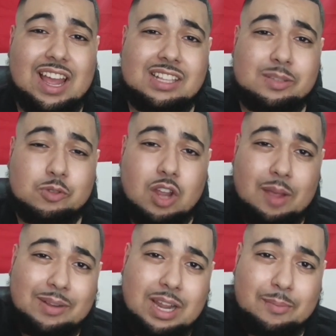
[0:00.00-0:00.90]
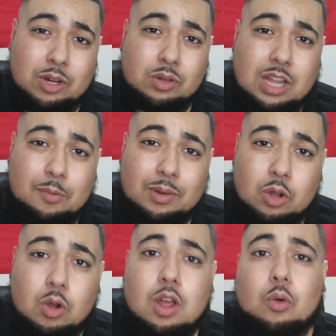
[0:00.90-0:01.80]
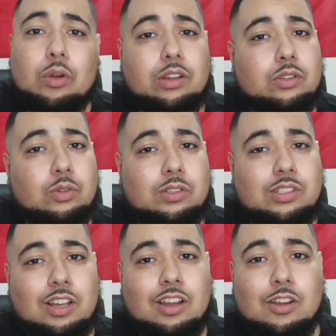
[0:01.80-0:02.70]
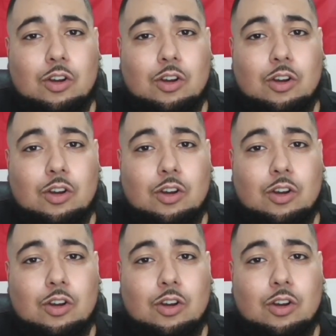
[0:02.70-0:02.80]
and subscribe. Let me know down below what your thoughts are